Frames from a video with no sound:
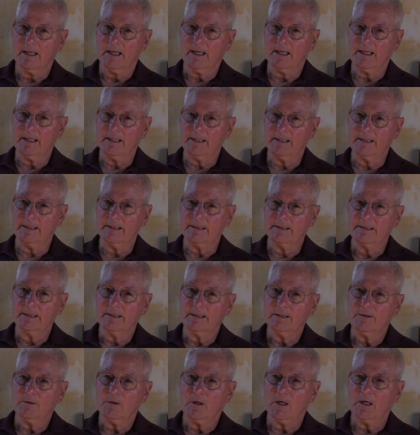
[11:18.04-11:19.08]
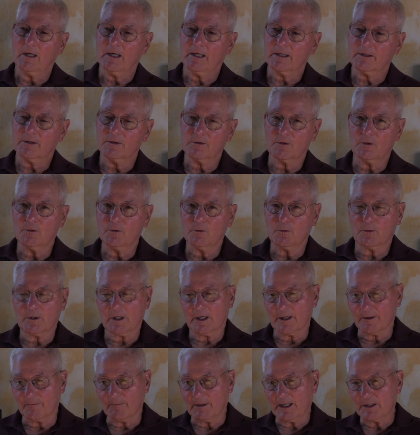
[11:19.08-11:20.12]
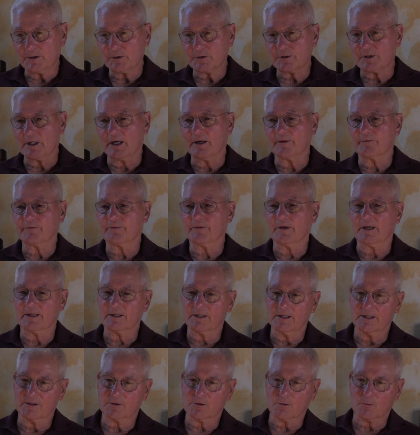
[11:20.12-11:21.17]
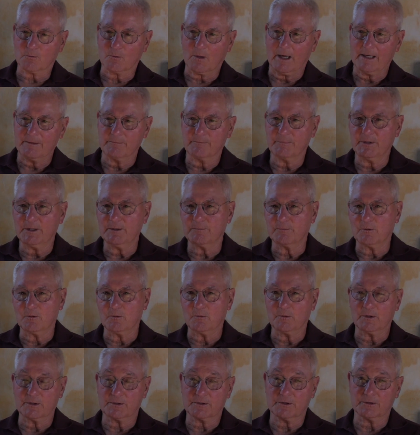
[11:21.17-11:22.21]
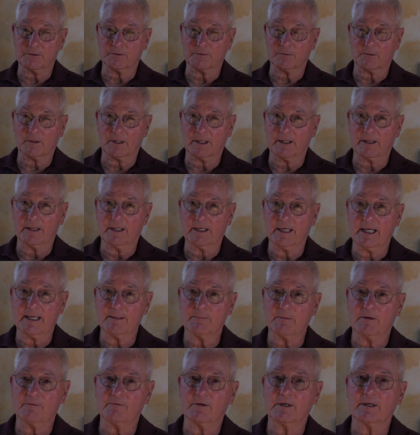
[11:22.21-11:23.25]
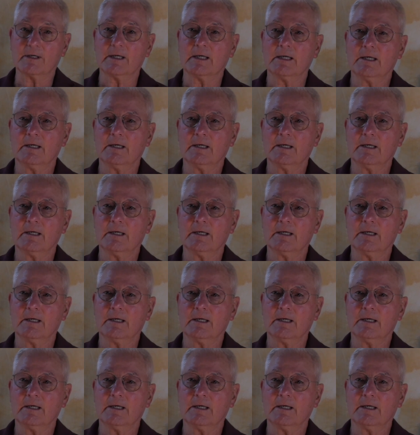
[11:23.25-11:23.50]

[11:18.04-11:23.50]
I can do kind of my stuff. I can get the right people, which is really the name of it.